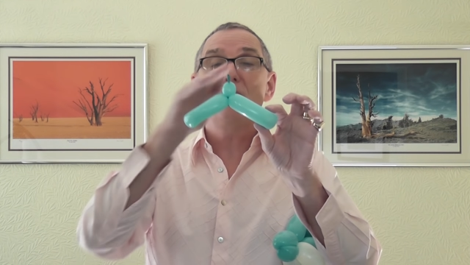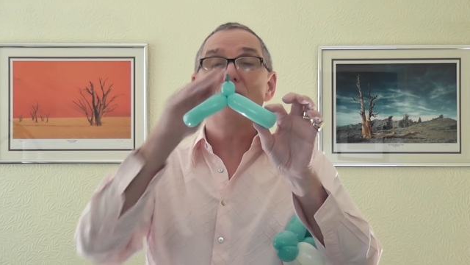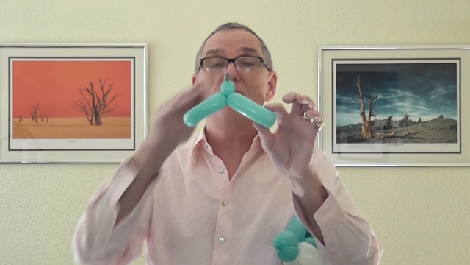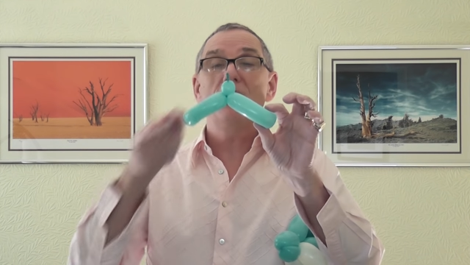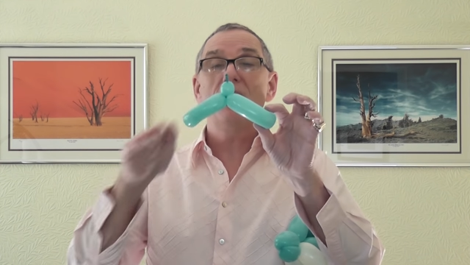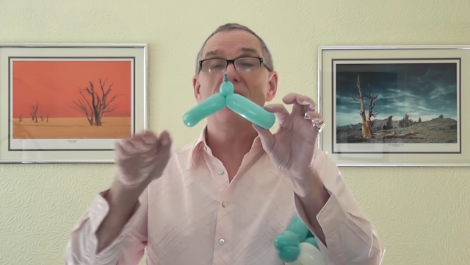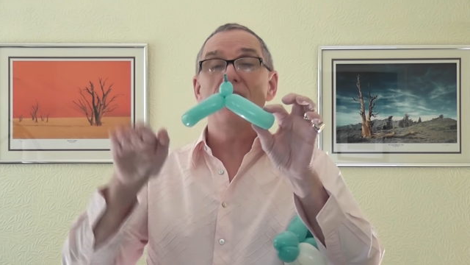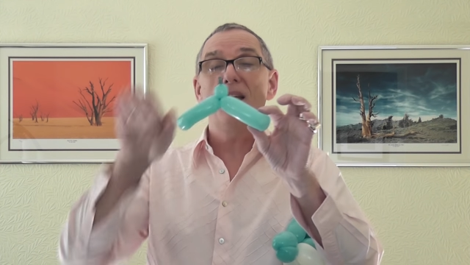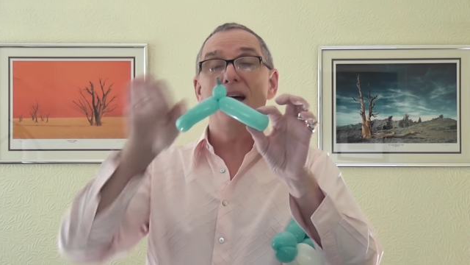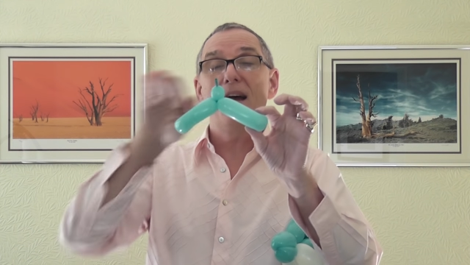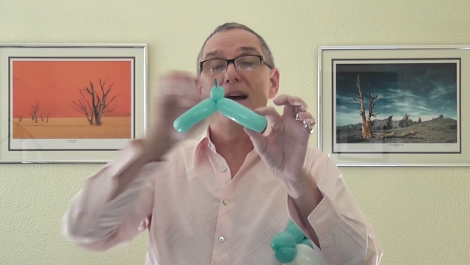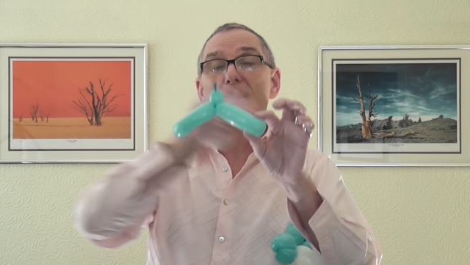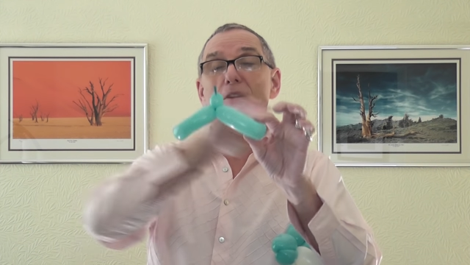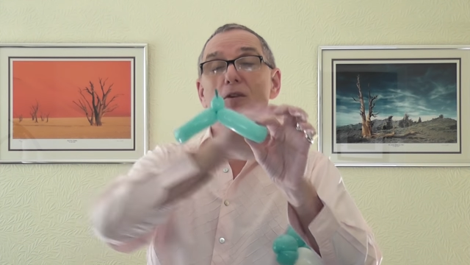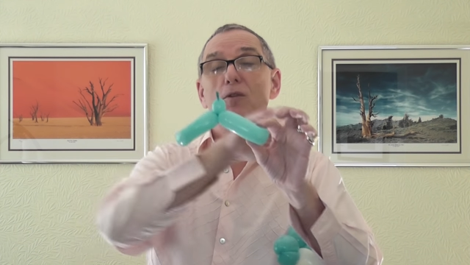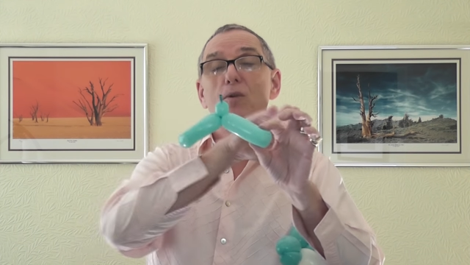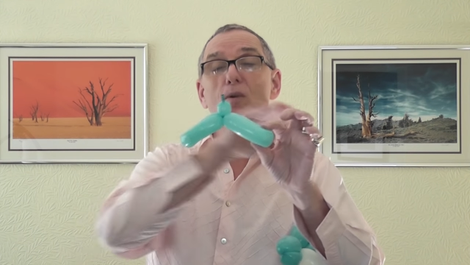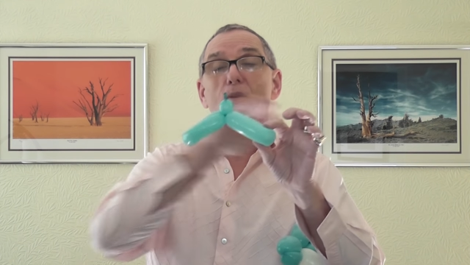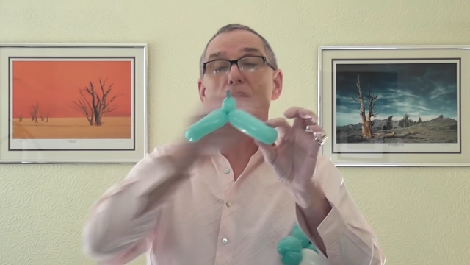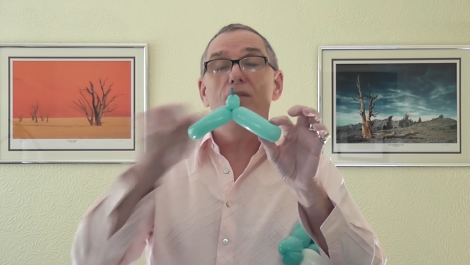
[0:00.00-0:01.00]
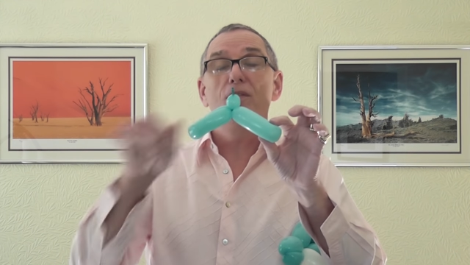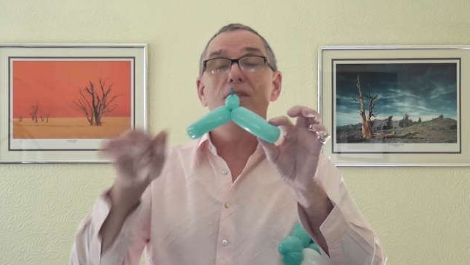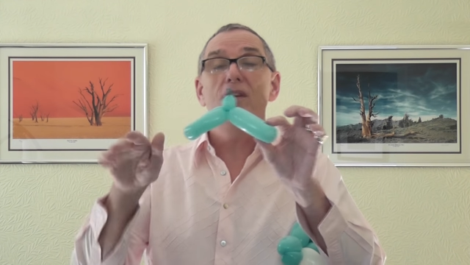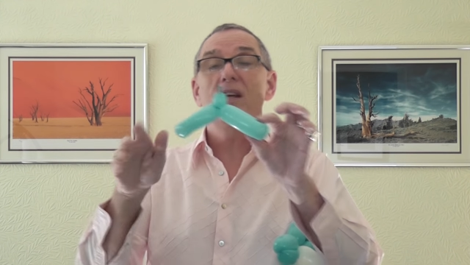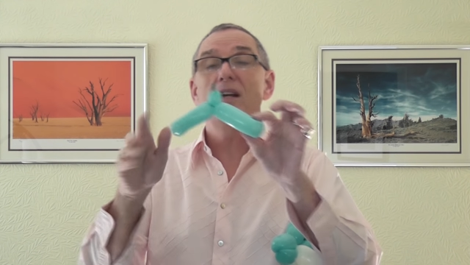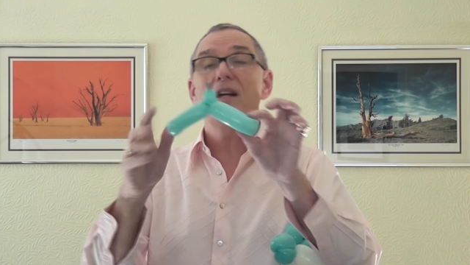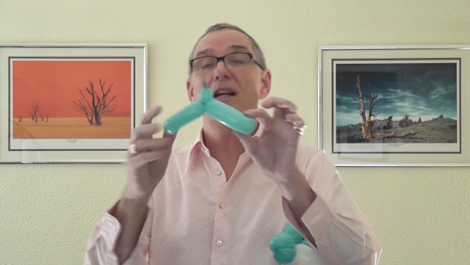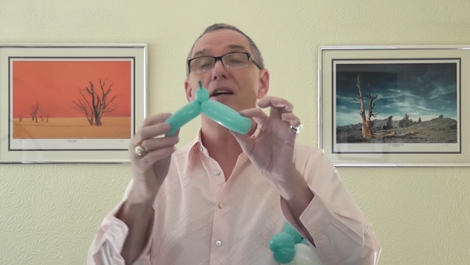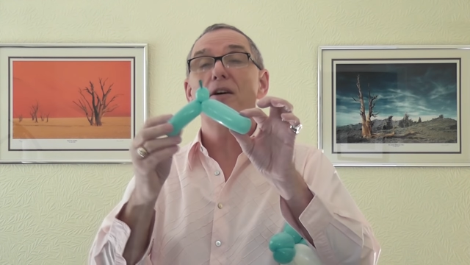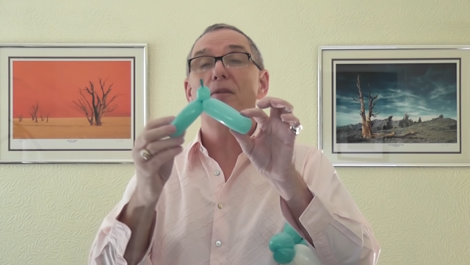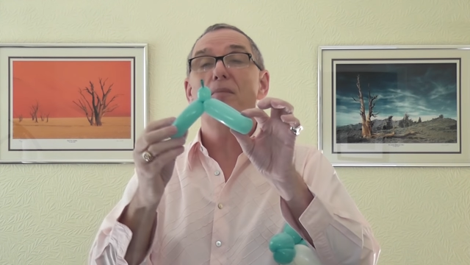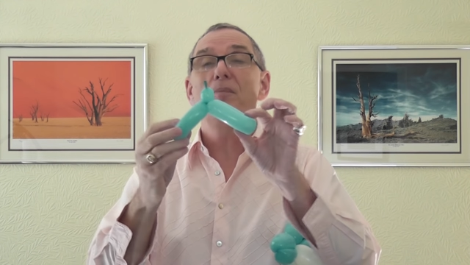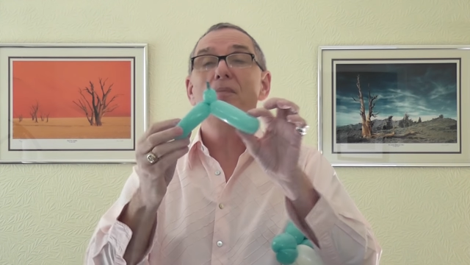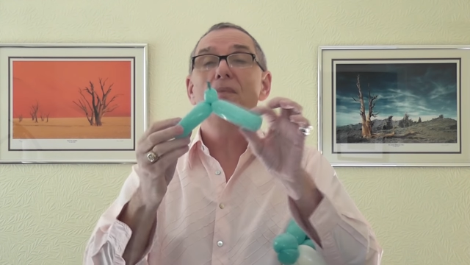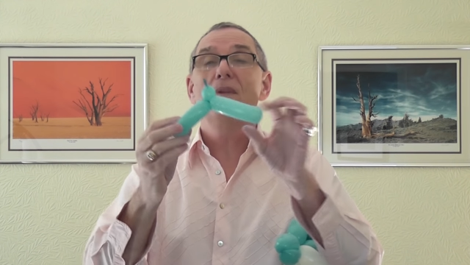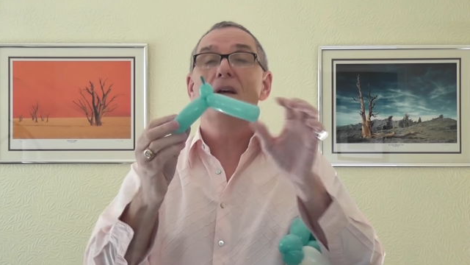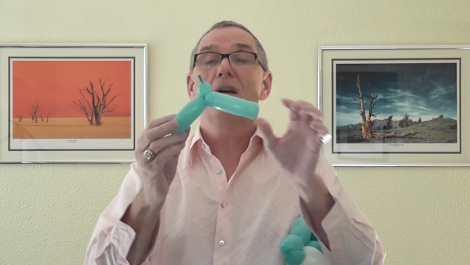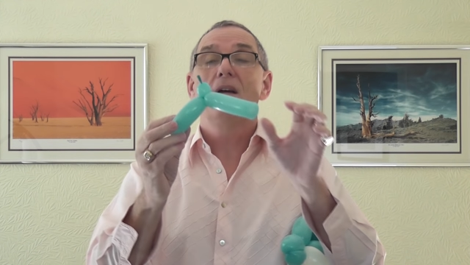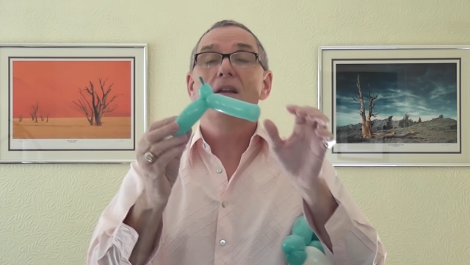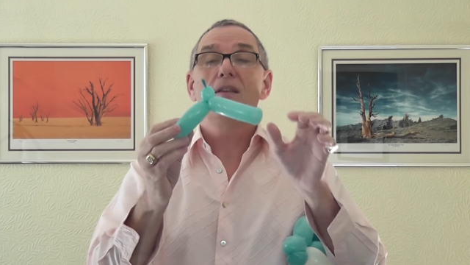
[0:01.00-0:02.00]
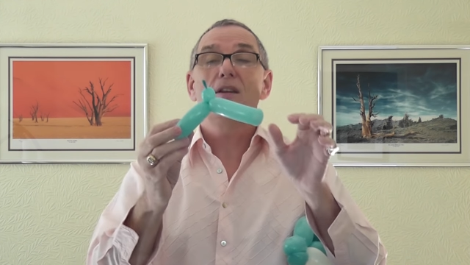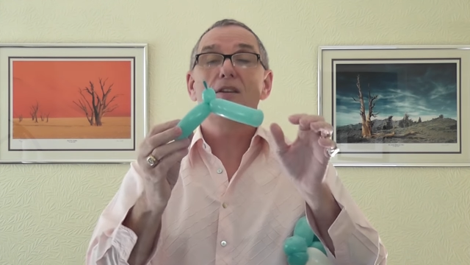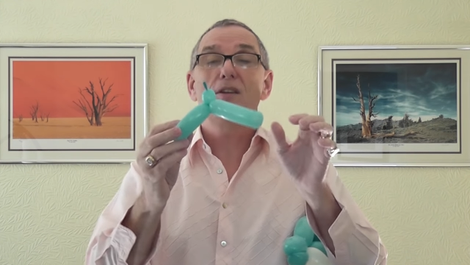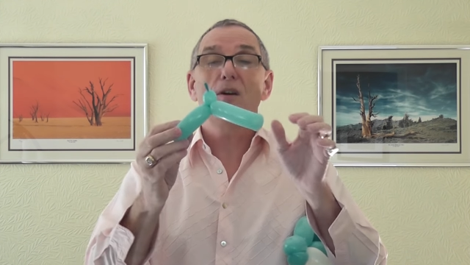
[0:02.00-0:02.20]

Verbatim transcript: you get that look for the um, the